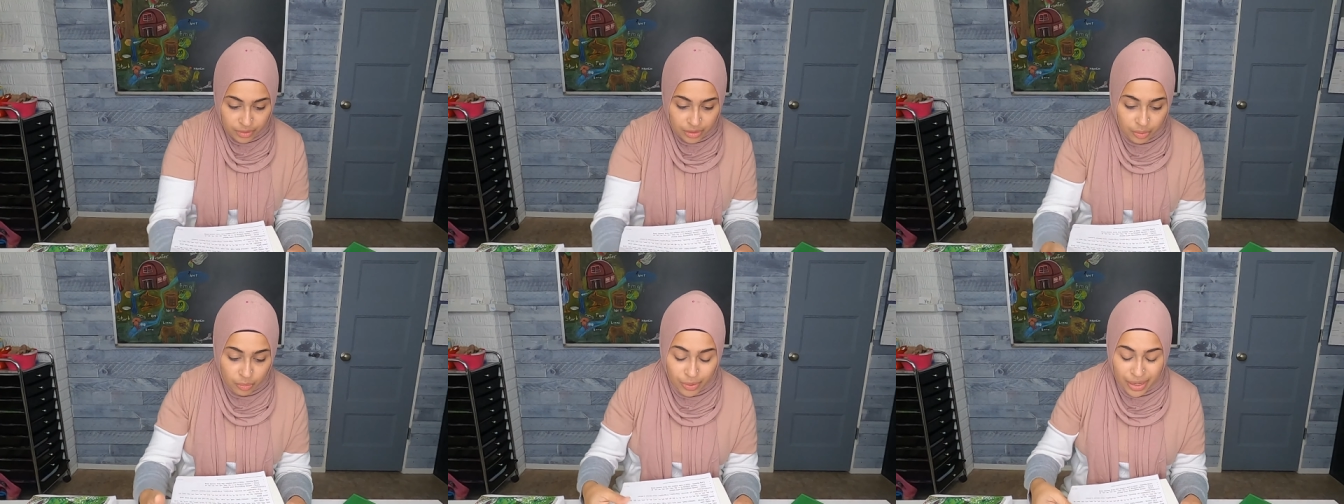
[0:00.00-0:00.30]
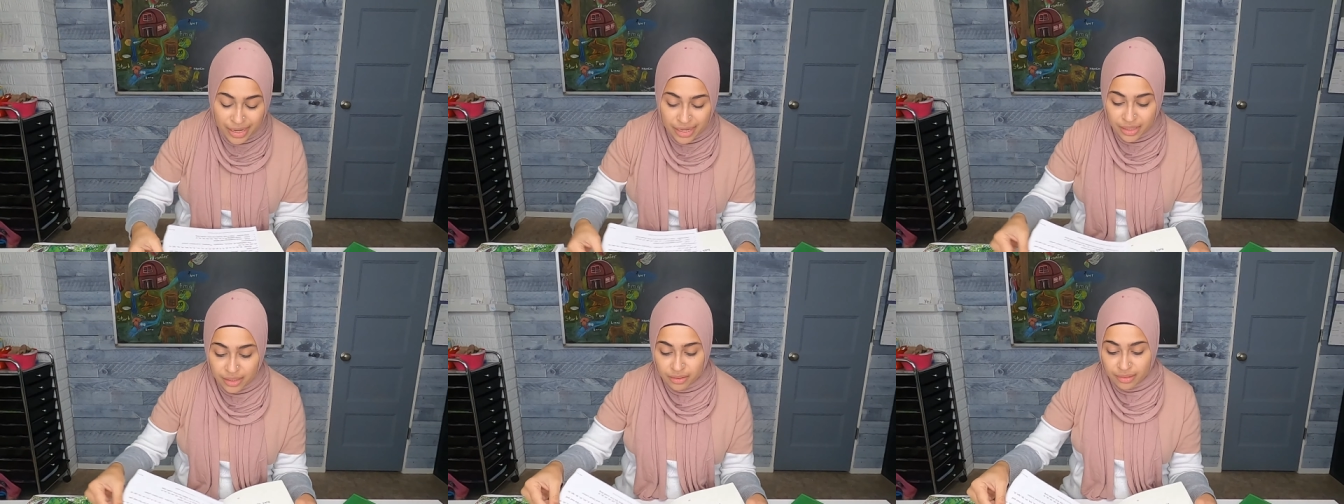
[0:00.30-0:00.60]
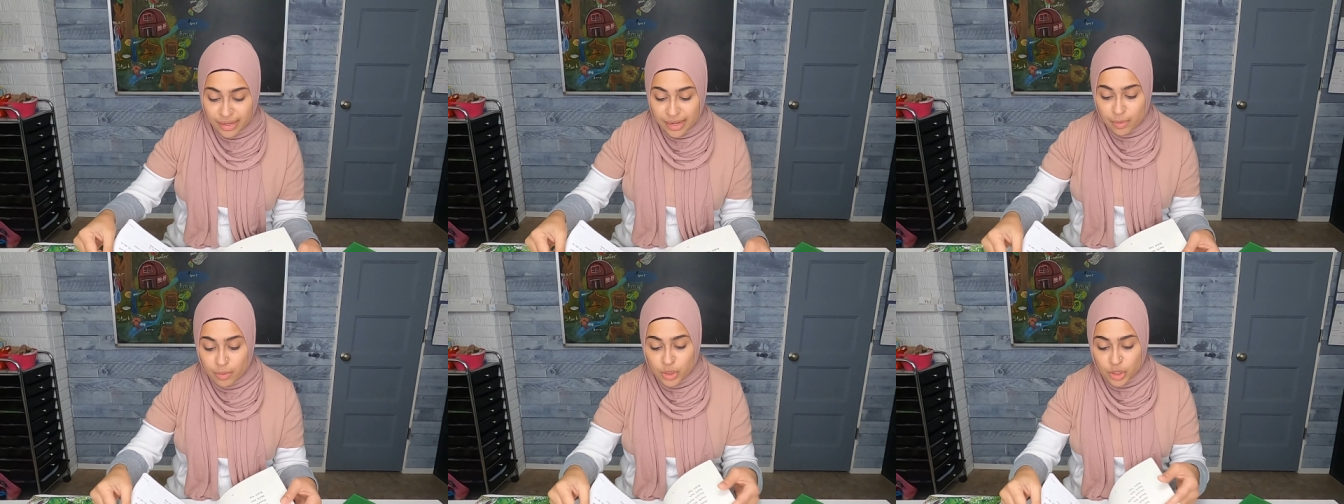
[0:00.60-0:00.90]
the way
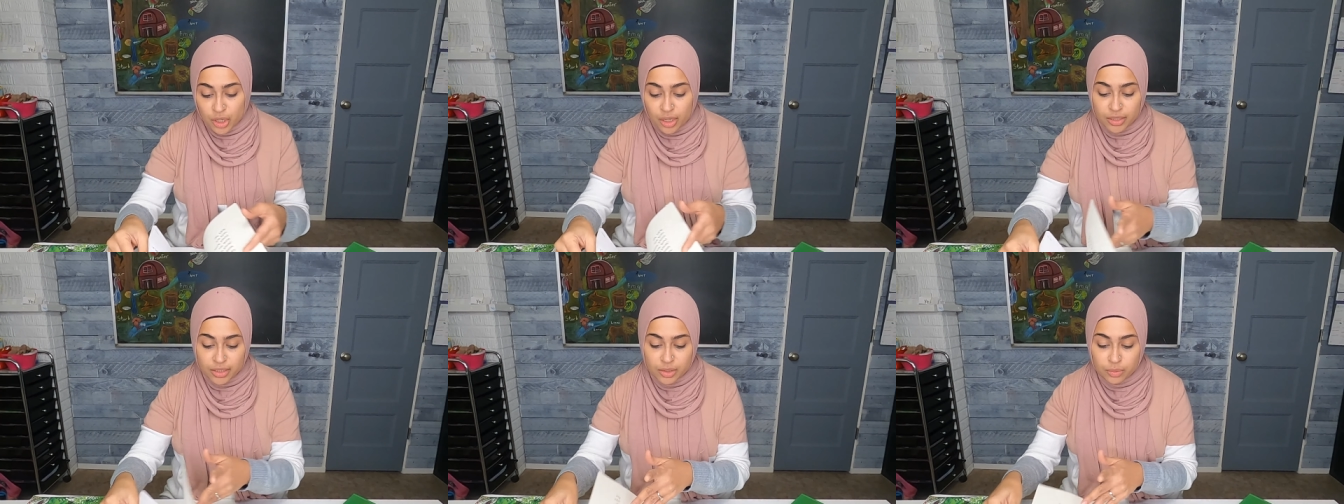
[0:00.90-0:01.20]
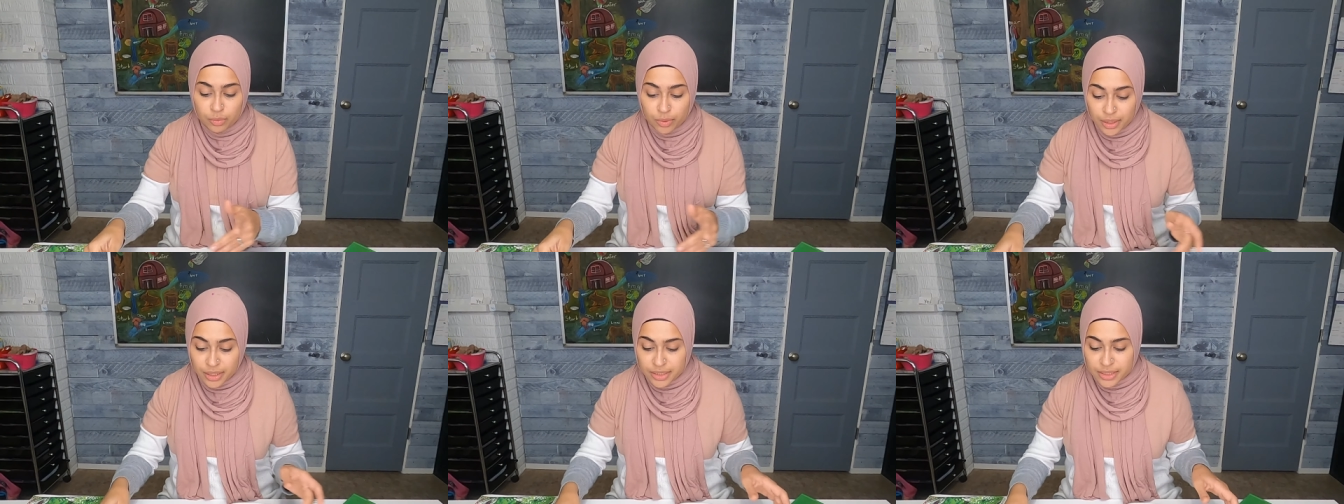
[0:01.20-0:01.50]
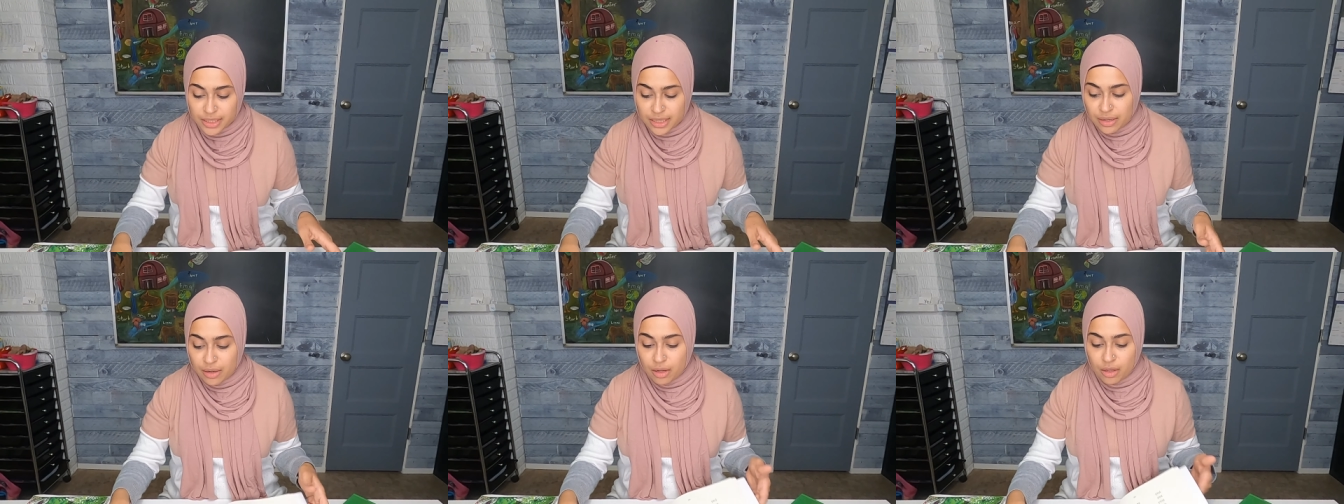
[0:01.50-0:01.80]
language arts
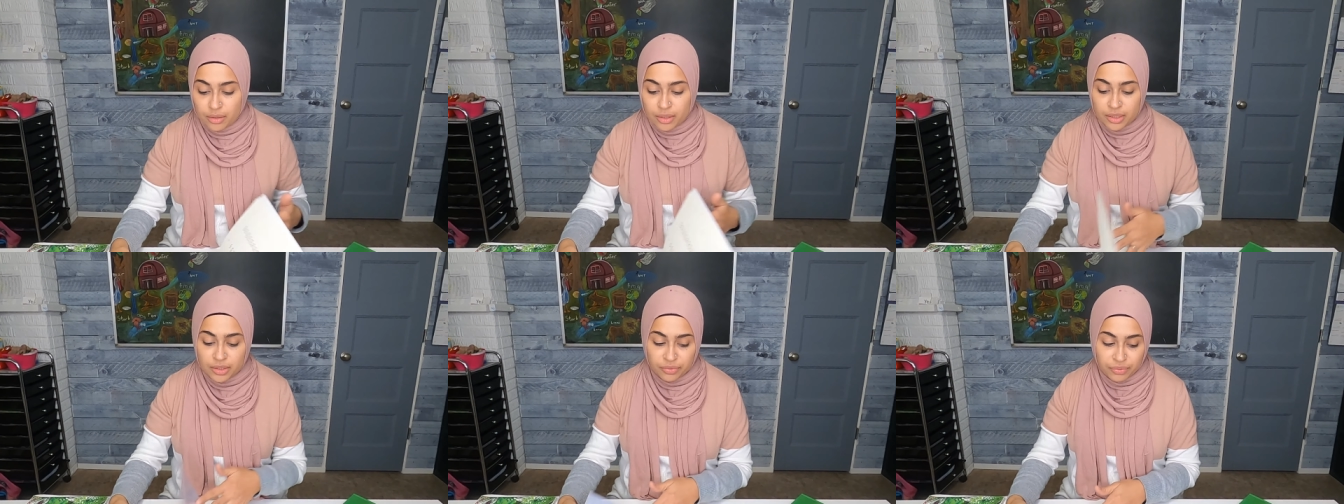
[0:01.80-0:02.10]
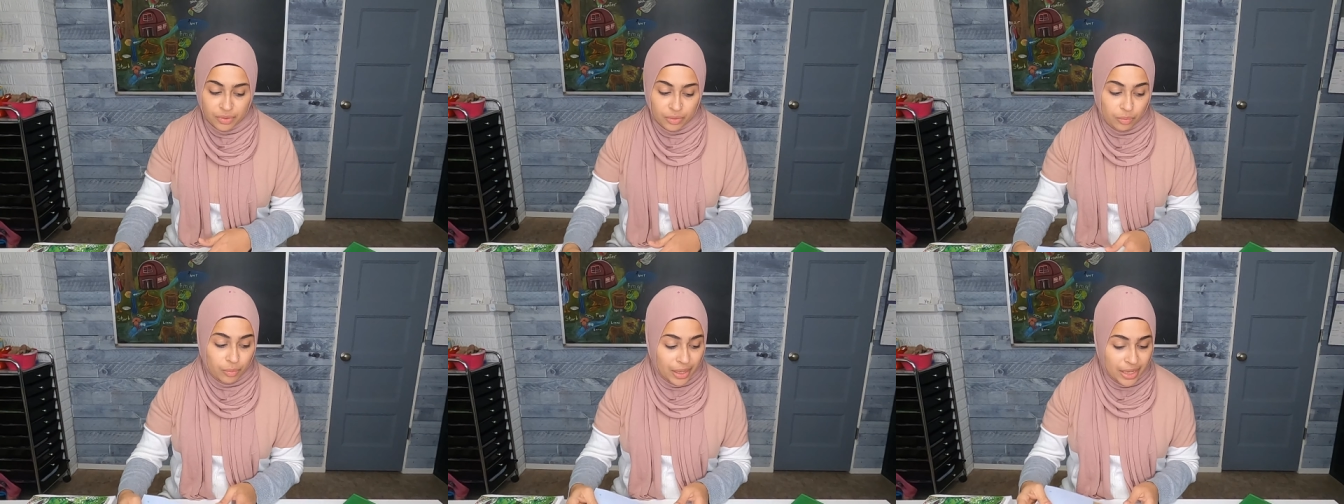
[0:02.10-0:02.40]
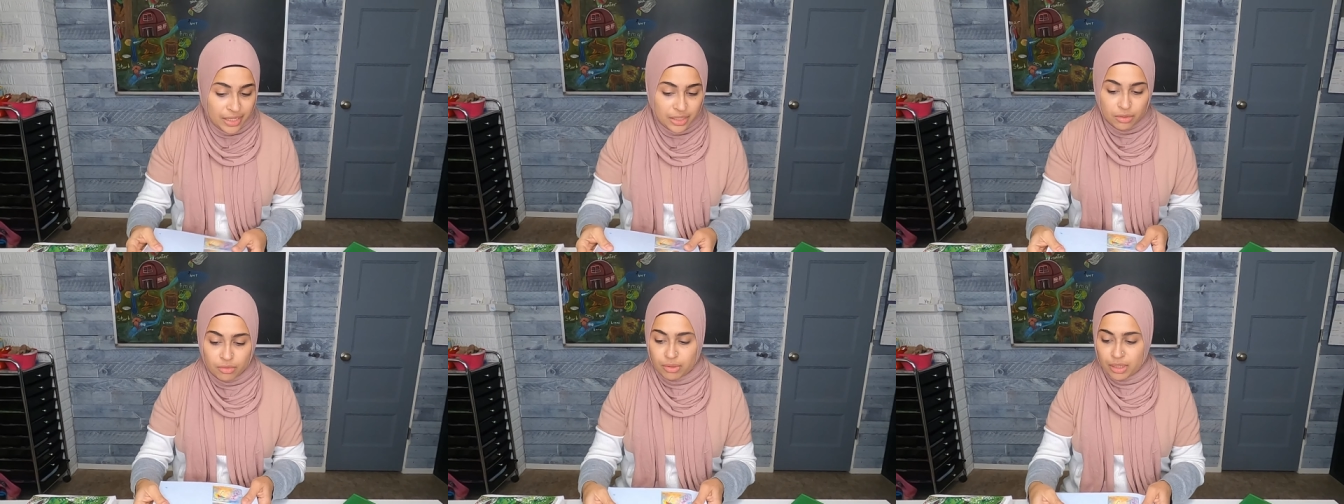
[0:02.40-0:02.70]
works and all the different
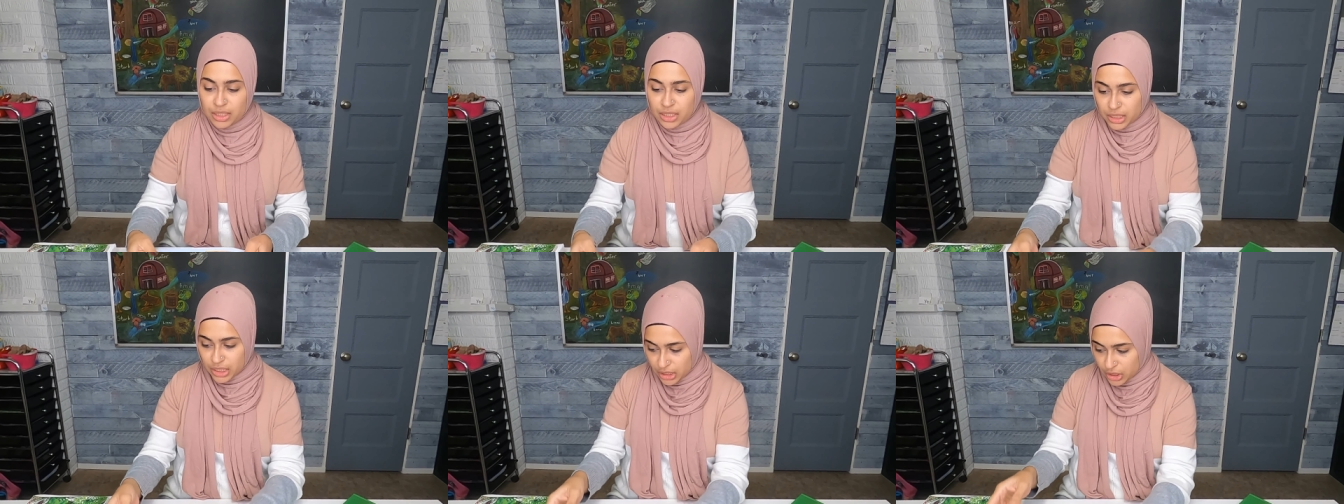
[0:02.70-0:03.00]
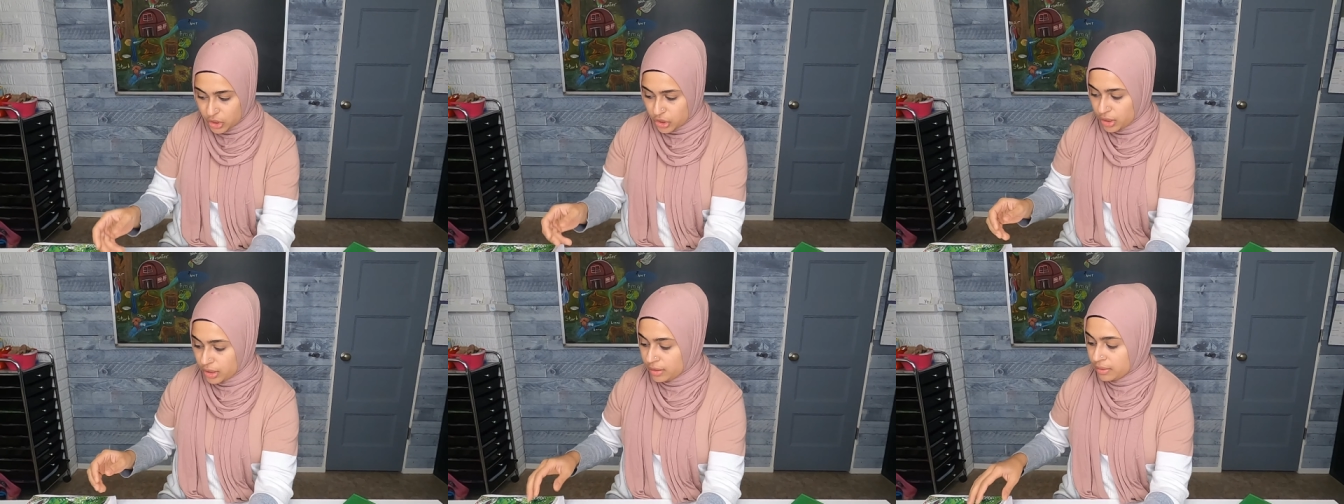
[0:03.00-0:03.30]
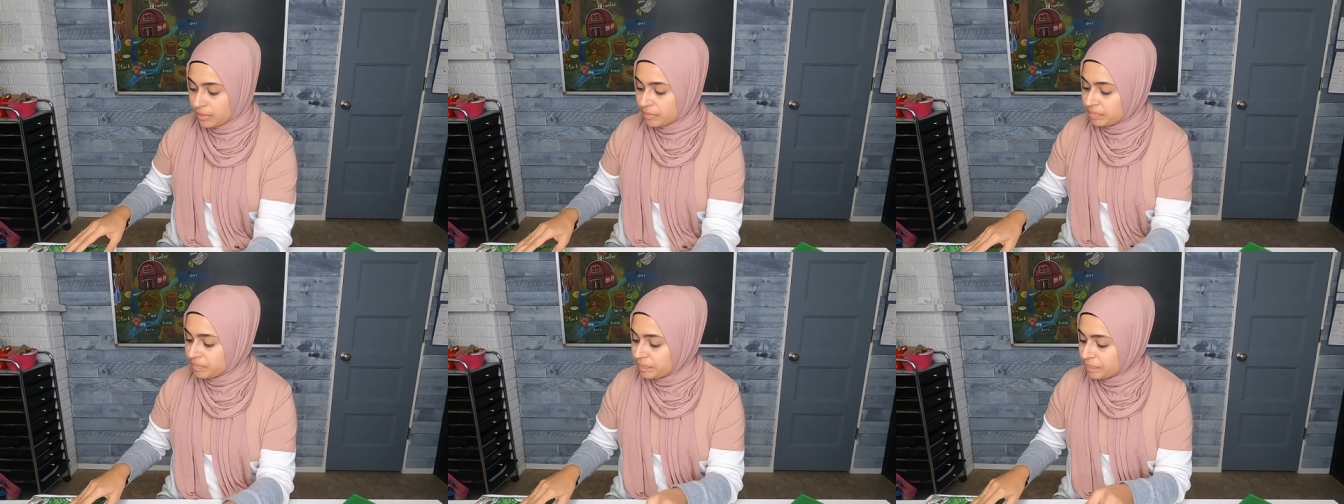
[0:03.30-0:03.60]
ways you can teach it.